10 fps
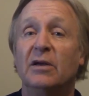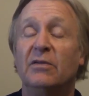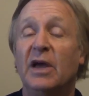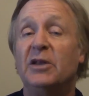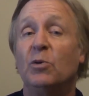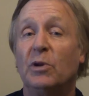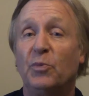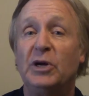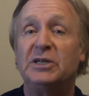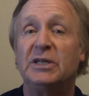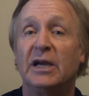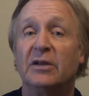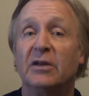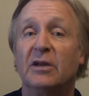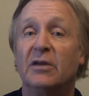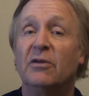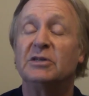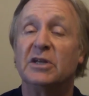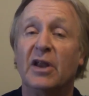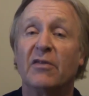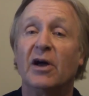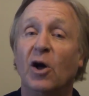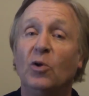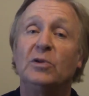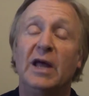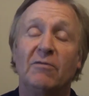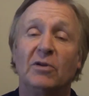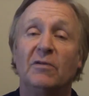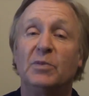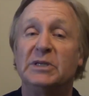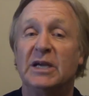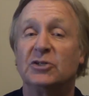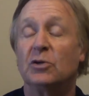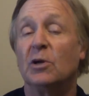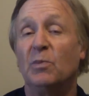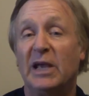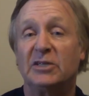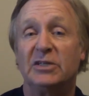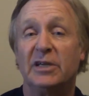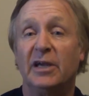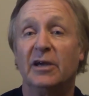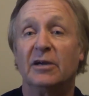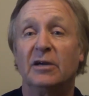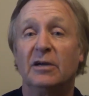then you will appreciate there is another whole level of potential complexity here.